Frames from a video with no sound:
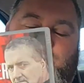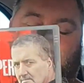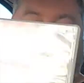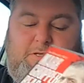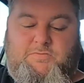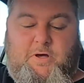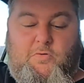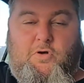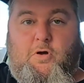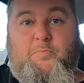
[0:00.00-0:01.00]
20 as
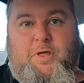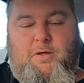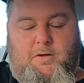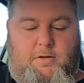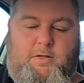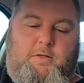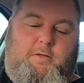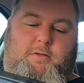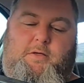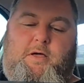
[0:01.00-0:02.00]
well, comping.
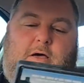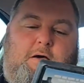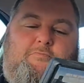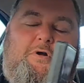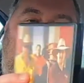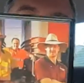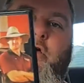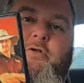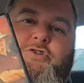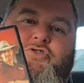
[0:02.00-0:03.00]

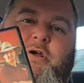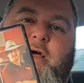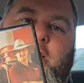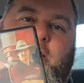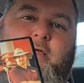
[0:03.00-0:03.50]
Railroad Australia,